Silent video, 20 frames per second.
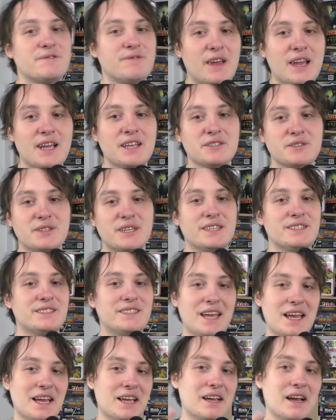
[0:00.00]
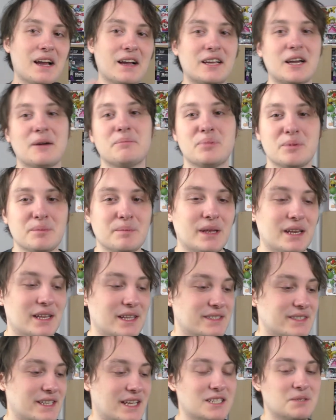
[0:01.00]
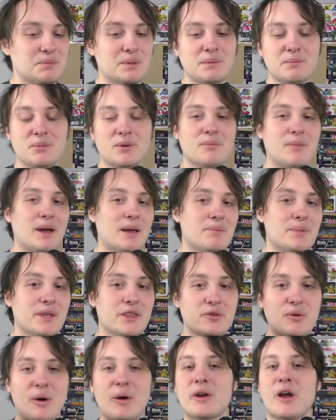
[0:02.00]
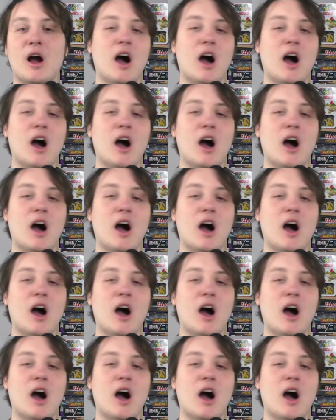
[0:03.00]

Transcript: phase can take a couple minutes as people might be throwing